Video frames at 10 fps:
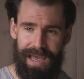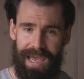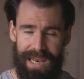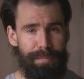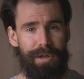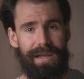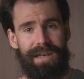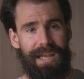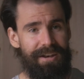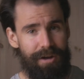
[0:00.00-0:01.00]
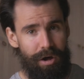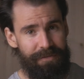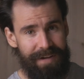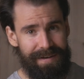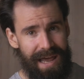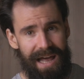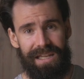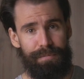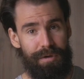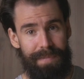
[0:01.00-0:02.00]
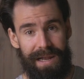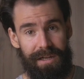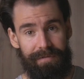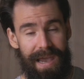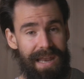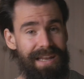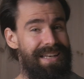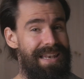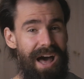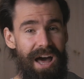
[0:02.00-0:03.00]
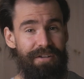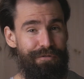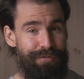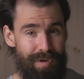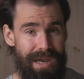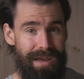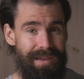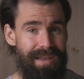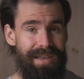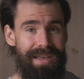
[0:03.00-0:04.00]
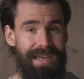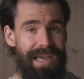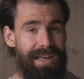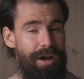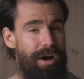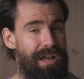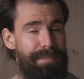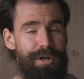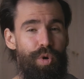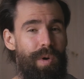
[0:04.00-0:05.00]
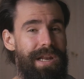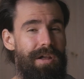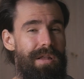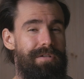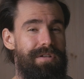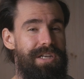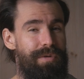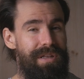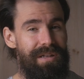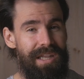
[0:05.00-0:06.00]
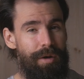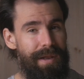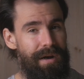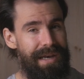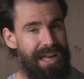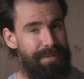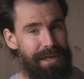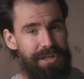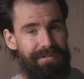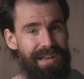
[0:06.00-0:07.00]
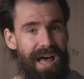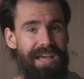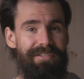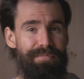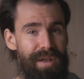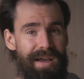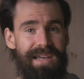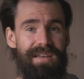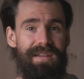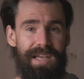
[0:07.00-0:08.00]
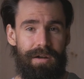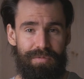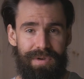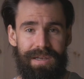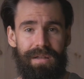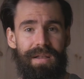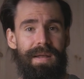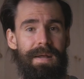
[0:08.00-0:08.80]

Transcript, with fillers: And that plugin is called Fantastic Perspective, and it's not free. It costs about $20, so it's a little bit on the expensive side of plugins in Unreal.